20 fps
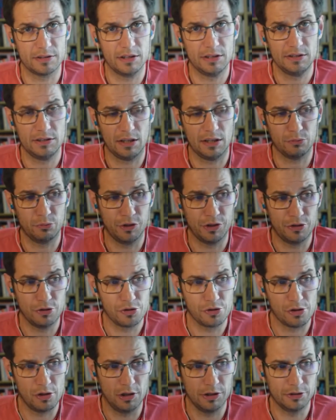that we
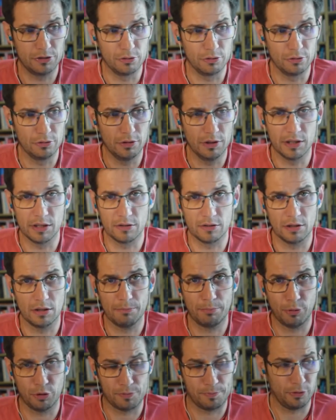usually do in
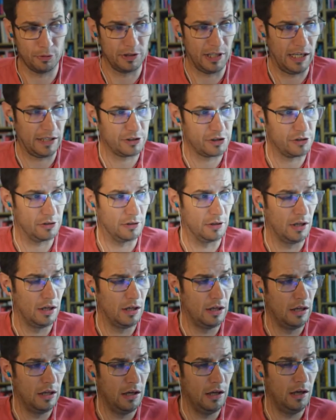post-production
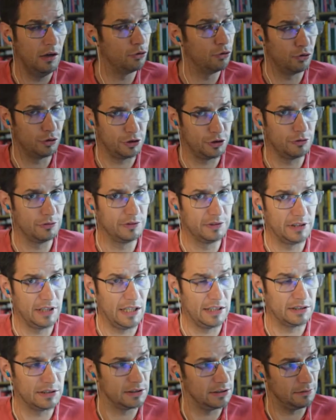or during the
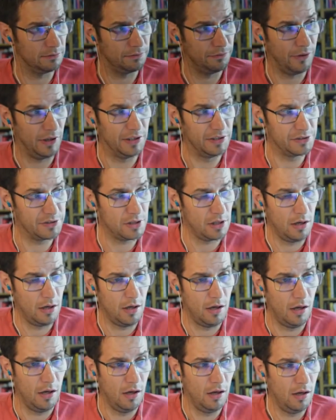editing phase.
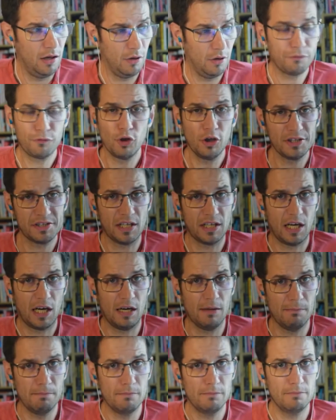Of course, there
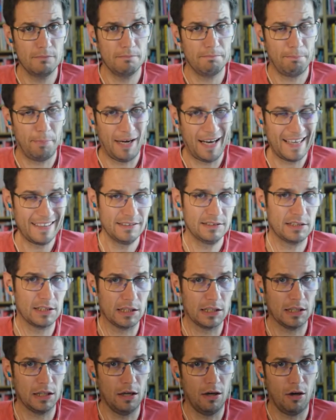are
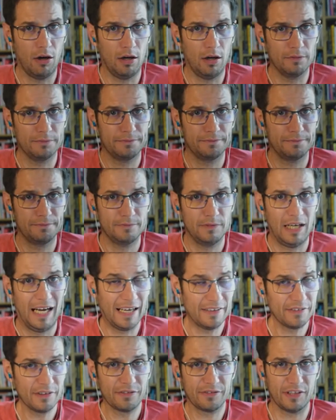plenty of
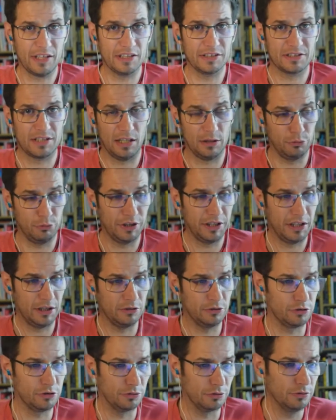other things that we can
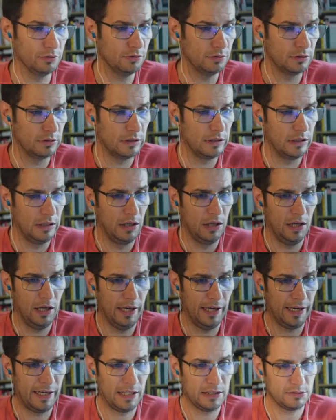do,
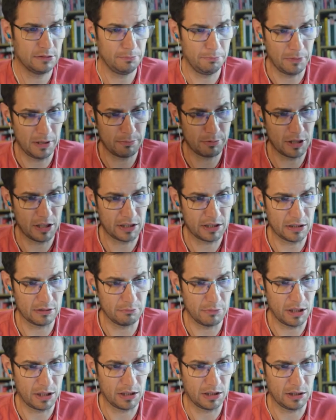and maybe I can
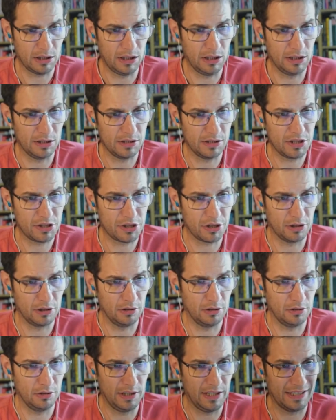make an
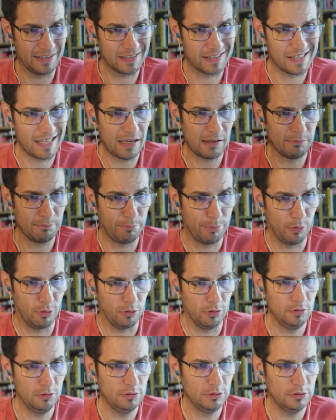additional example.